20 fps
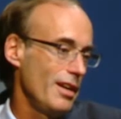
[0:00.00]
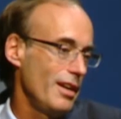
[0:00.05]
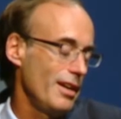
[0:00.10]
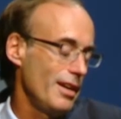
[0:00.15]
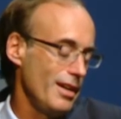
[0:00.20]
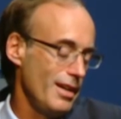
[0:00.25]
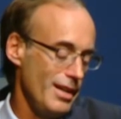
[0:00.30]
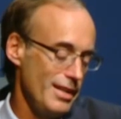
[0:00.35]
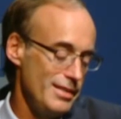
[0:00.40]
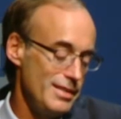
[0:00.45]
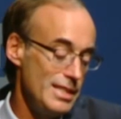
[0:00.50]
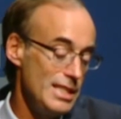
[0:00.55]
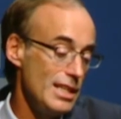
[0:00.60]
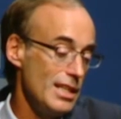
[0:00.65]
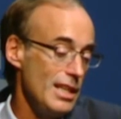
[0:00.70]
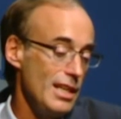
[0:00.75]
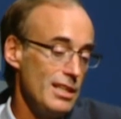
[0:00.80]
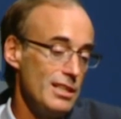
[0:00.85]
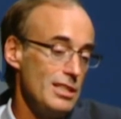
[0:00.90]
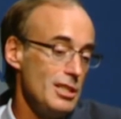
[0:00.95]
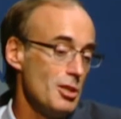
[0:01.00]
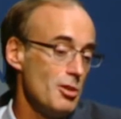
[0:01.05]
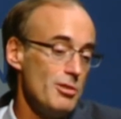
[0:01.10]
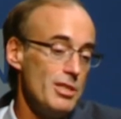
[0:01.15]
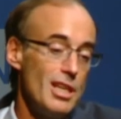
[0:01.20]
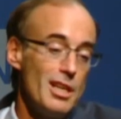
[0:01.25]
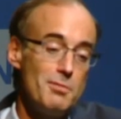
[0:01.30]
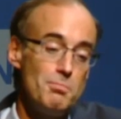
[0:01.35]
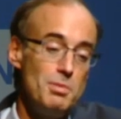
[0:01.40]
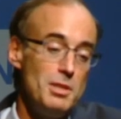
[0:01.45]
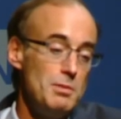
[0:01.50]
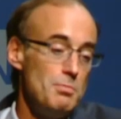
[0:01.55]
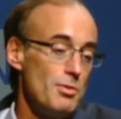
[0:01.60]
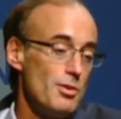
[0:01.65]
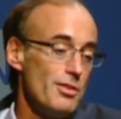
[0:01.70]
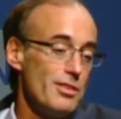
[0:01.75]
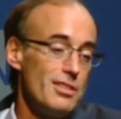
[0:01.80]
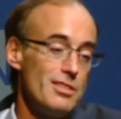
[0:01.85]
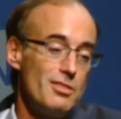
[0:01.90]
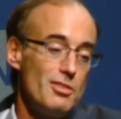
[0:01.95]
uh, I see it. And, you know, young
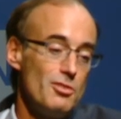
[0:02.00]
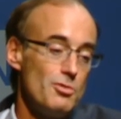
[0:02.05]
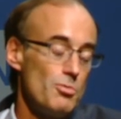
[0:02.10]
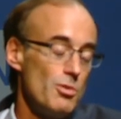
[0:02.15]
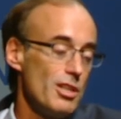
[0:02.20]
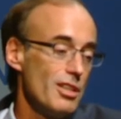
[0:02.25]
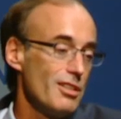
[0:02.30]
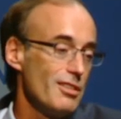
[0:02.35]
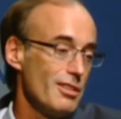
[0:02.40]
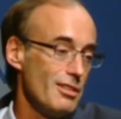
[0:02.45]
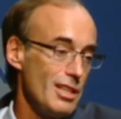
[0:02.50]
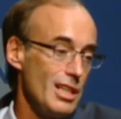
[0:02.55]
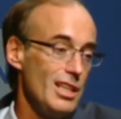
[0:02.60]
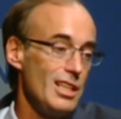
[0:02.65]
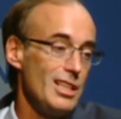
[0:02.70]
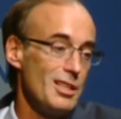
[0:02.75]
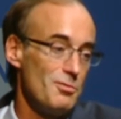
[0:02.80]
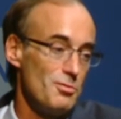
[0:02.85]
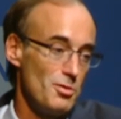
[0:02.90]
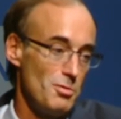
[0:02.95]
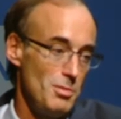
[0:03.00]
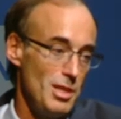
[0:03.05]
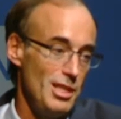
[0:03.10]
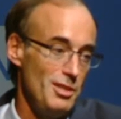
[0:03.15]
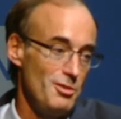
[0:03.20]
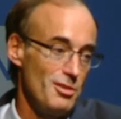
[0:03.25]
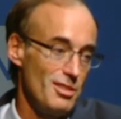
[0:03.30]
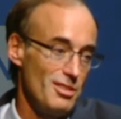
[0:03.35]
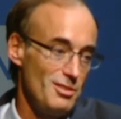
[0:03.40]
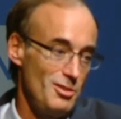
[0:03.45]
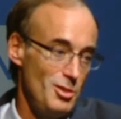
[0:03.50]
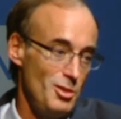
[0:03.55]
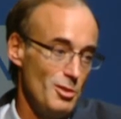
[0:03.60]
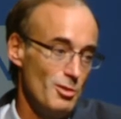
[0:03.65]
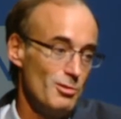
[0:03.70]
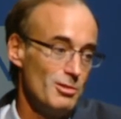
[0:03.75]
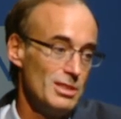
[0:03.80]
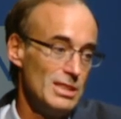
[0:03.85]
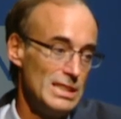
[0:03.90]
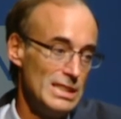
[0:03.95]
people, this is where they're getting information
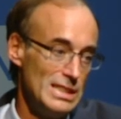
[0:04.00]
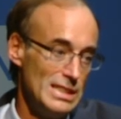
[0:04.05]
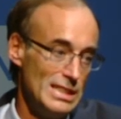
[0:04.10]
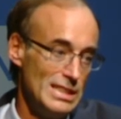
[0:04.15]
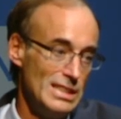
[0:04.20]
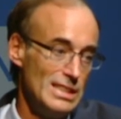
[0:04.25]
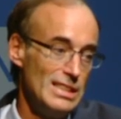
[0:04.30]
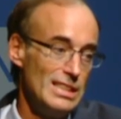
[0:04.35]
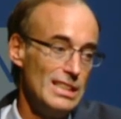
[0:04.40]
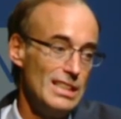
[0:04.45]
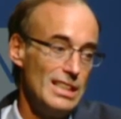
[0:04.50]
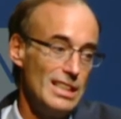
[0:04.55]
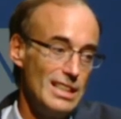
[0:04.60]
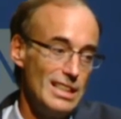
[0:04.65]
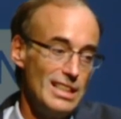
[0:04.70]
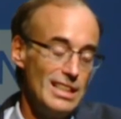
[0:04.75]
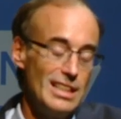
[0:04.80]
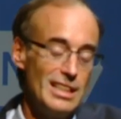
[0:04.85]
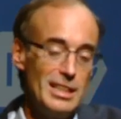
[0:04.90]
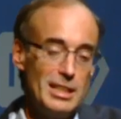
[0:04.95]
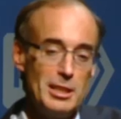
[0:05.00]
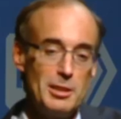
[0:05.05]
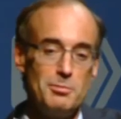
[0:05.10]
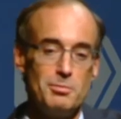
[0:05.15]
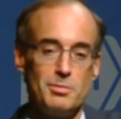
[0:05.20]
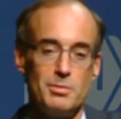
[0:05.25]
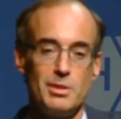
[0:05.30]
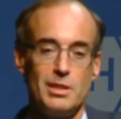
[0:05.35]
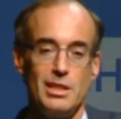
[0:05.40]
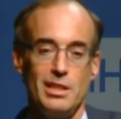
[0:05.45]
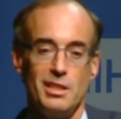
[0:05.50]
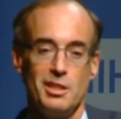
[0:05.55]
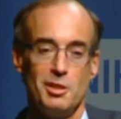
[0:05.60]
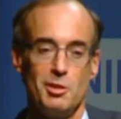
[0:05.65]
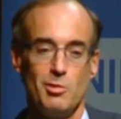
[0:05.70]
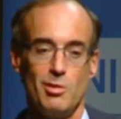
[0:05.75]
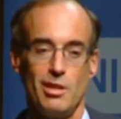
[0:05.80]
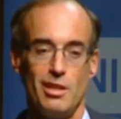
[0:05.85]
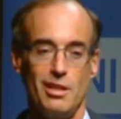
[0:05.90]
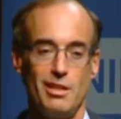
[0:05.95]
too. Um, you
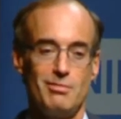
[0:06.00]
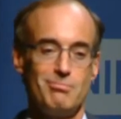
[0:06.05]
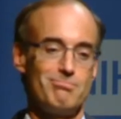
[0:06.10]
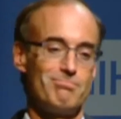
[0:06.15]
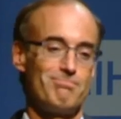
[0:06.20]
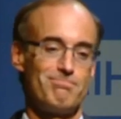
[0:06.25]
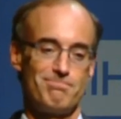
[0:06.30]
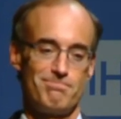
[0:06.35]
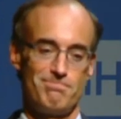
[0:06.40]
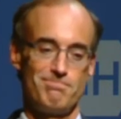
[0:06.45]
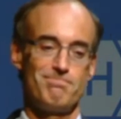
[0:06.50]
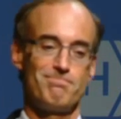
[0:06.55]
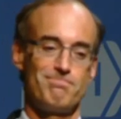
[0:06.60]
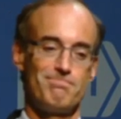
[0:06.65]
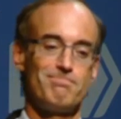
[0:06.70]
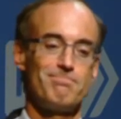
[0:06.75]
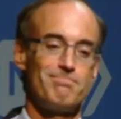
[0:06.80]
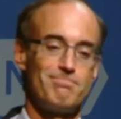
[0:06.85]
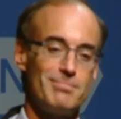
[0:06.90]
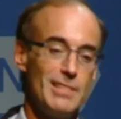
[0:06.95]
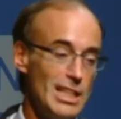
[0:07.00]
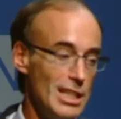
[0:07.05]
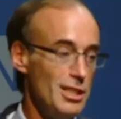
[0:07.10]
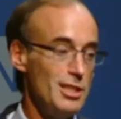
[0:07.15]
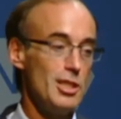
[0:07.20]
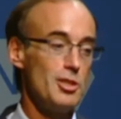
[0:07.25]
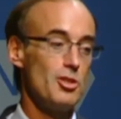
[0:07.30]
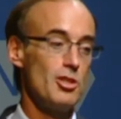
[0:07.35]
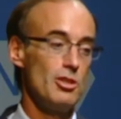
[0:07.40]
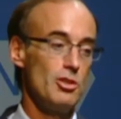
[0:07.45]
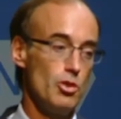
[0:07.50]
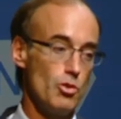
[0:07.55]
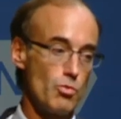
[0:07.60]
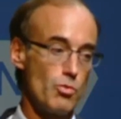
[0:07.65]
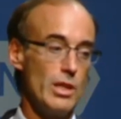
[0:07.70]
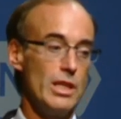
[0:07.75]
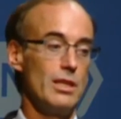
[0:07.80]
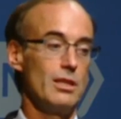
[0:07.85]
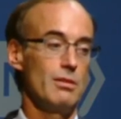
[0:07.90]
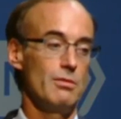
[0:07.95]
know, uh, in addition to
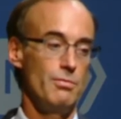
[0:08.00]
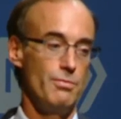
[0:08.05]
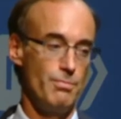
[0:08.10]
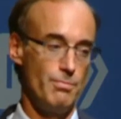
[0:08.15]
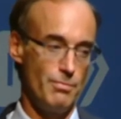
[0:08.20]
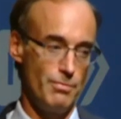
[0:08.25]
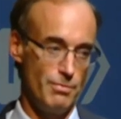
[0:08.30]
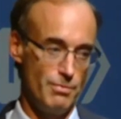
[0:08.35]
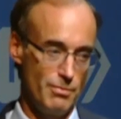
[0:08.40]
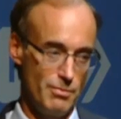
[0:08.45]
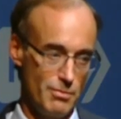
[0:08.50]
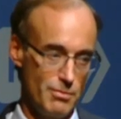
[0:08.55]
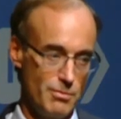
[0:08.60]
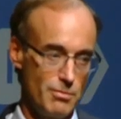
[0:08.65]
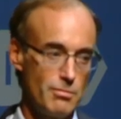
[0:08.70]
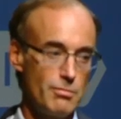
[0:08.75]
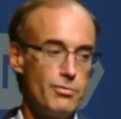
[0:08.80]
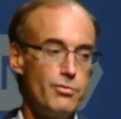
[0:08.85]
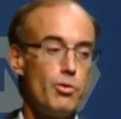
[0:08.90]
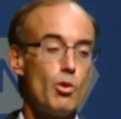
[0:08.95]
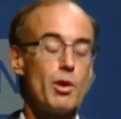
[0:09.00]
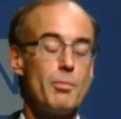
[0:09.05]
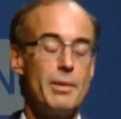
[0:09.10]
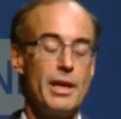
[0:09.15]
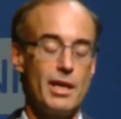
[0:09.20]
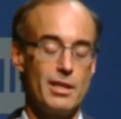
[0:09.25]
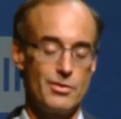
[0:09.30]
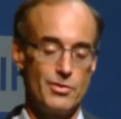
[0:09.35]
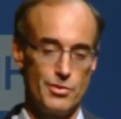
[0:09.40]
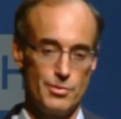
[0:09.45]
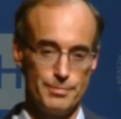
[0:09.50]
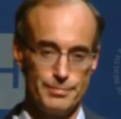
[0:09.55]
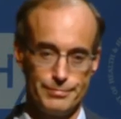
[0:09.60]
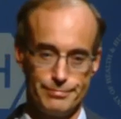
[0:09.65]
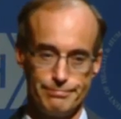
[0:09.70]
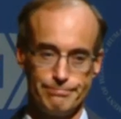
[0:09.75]
written formats.